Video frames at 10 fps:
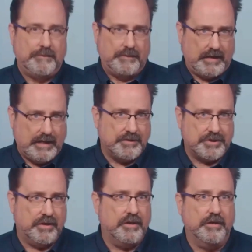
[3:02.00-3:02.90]
In
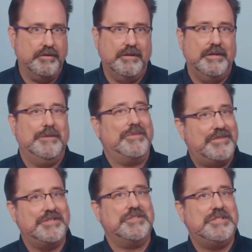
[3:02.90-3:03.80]
turn,
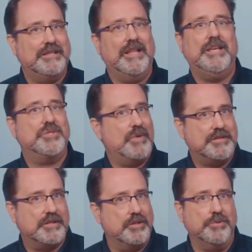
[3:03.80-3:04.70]
this delays
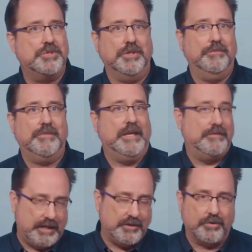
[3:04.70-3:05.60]
resolution
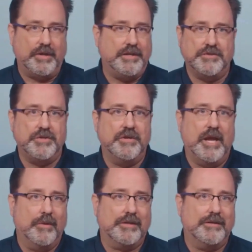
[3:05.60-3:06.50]
and increases your
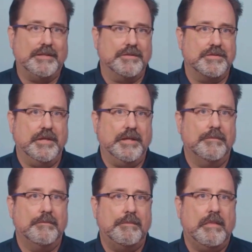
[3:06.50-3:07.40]
network latency.
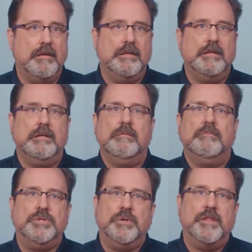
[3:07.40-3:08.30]

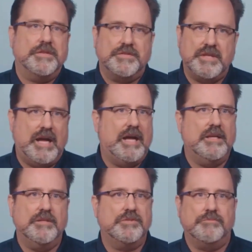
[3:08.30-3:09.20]
Due to the
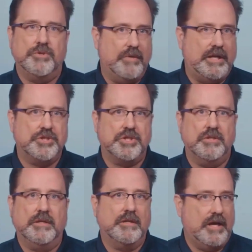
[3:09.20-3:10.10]
size,
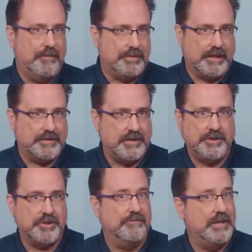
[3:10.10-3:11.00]
duration, and complex
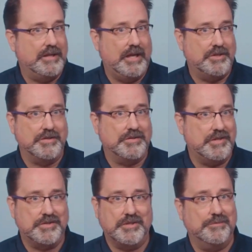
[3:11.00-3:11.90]
nature of mitigation
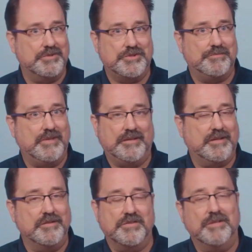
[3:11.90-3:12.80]
systems, it
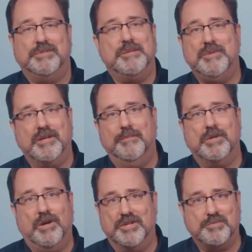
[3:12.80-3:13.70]
can simply become
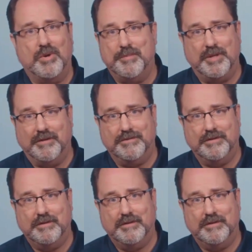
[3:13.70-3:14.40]
cost prohibitive.